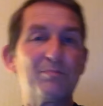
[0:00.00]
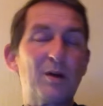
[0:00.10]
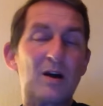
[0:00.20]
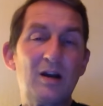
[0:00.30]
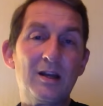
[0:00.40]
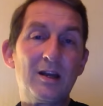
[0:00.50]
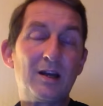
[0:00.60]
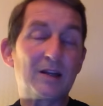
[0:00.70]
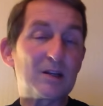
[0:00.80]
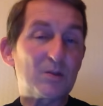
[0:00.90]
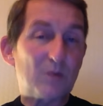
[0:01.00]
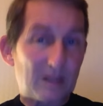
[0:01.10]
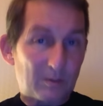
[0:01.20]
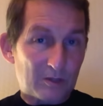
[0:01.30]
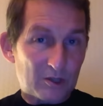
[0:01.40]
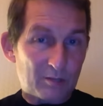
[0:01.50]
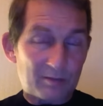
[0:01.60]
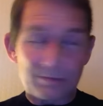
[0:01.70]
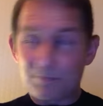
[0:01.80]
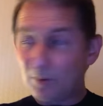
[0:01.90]
by, and that's why they were stopped
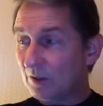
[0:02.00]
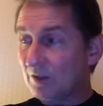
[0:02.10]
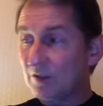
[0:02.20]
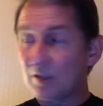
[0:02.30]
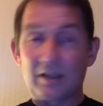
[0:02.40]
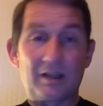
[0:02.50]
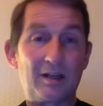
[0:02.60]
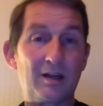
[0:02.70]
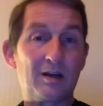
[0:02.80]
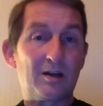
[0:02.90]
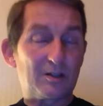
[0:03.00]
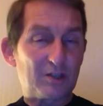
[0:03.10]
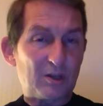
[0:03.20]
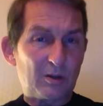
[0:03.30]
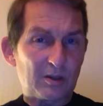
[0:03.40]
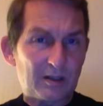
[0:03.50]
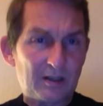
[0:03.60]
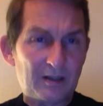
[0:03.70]
and pulled onto the hard shoulder.